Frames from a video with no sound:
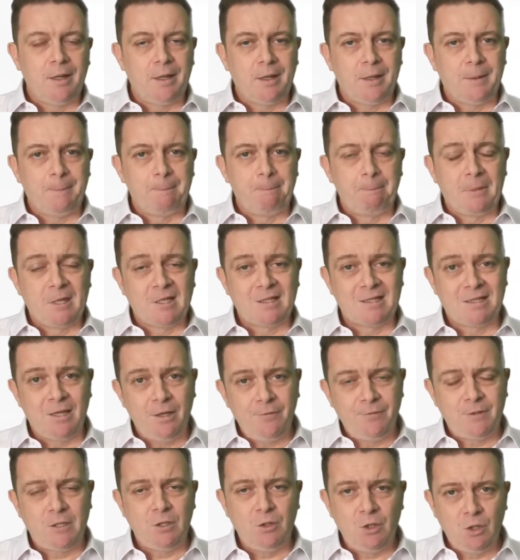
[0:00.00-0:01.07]

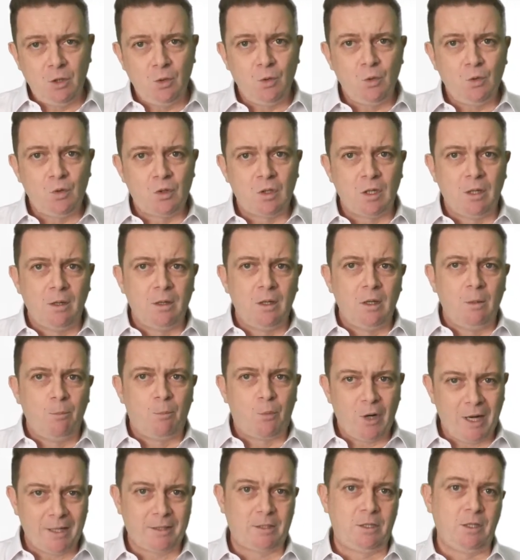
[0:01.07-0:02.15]
safe-to-use
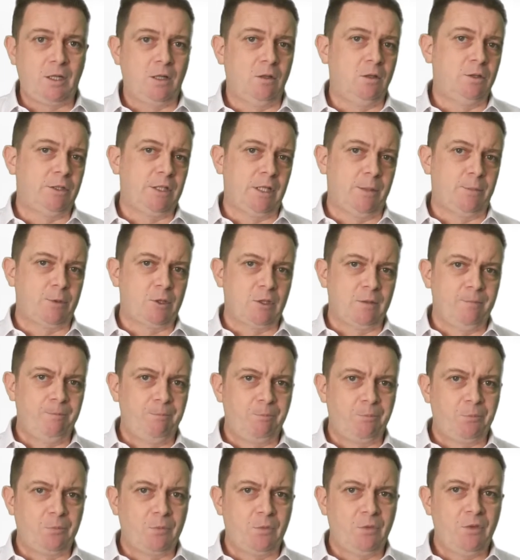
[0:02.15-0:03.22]
practical tips.
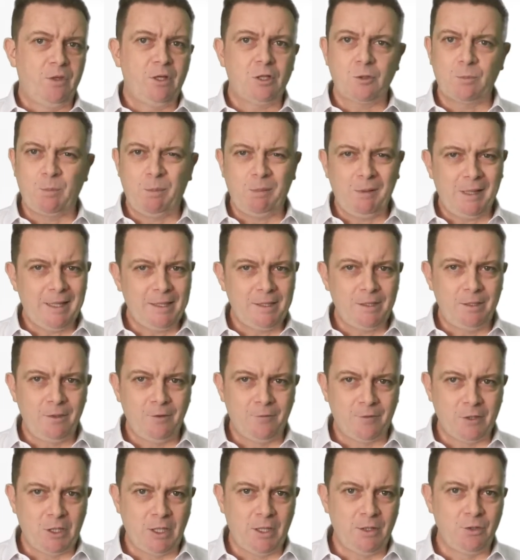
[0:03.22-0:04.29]
There's plenty
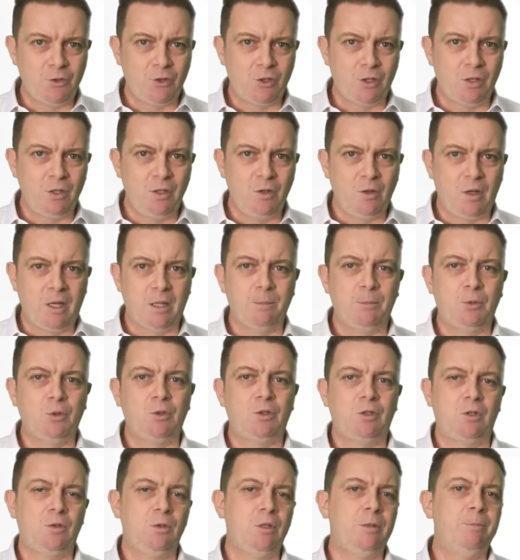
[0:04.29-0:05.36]
of attention you can put
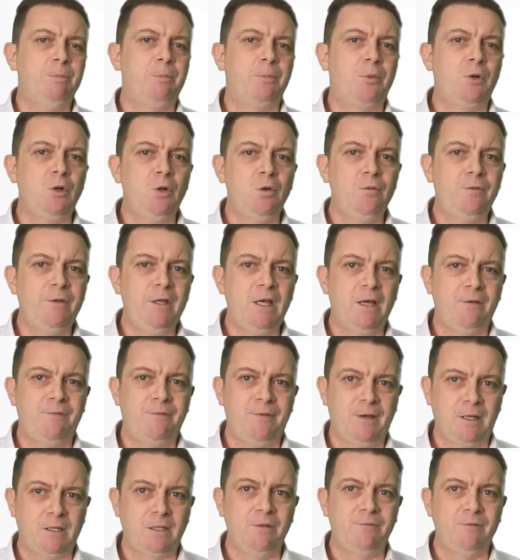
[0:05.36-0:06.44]
to improve the
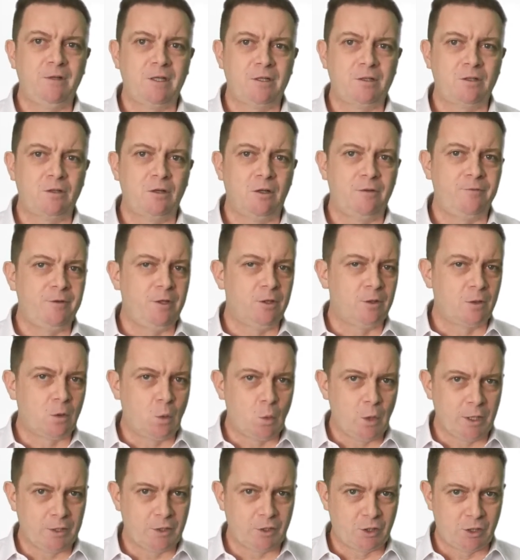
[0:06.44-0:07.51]
effectiveness of your
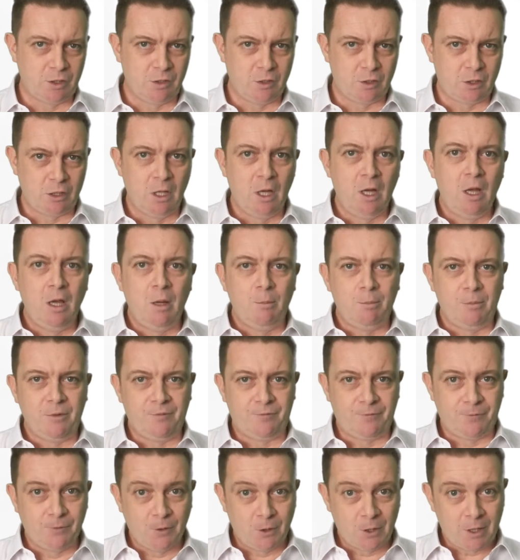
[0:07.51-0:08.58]
questions
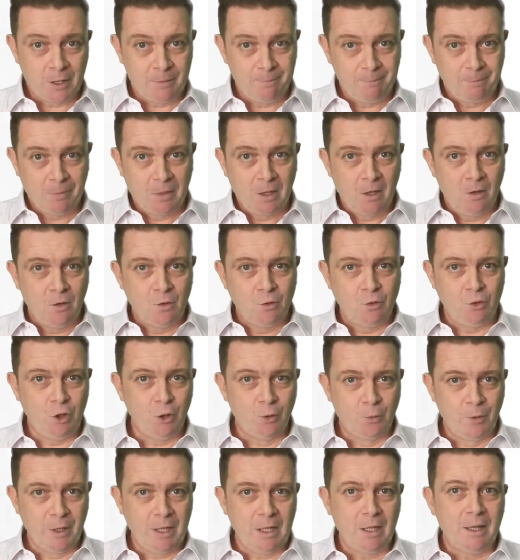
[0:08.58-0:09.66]
before,
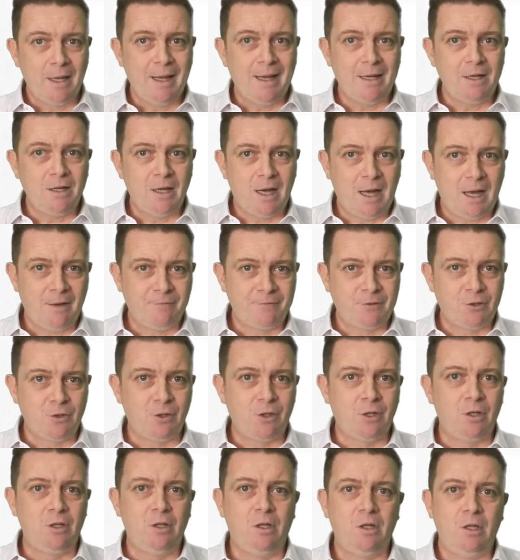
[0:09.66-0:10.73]
during, and
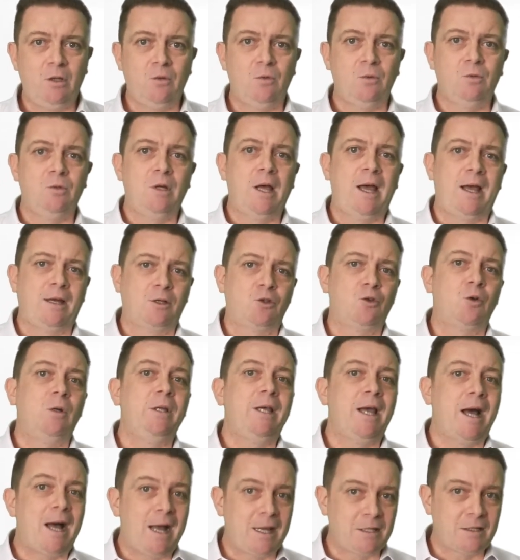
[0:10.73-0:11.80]
after you
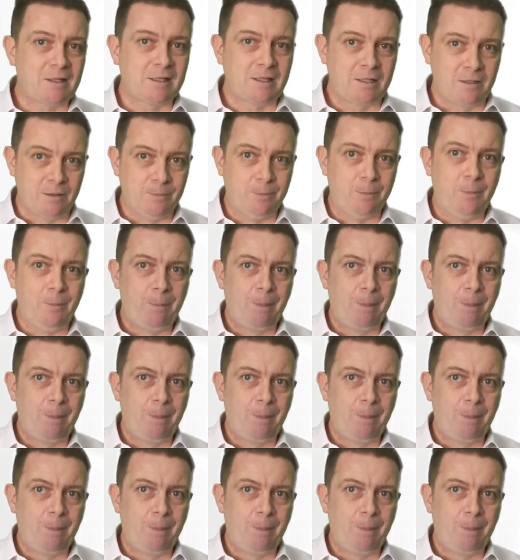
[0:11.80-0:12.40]
actually ask them.